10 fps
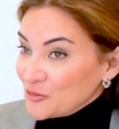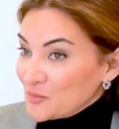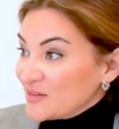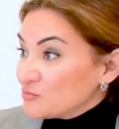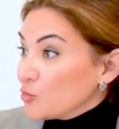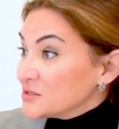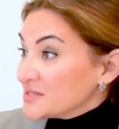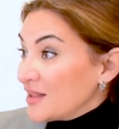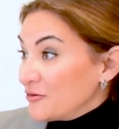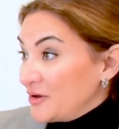with my small
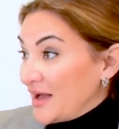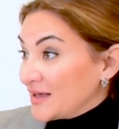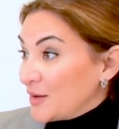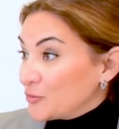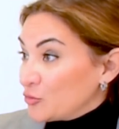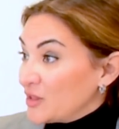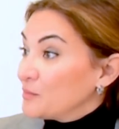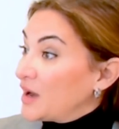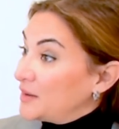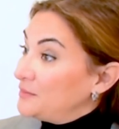salary, I kept
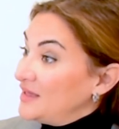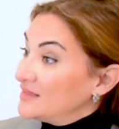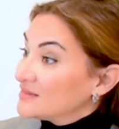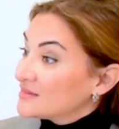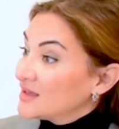within my means.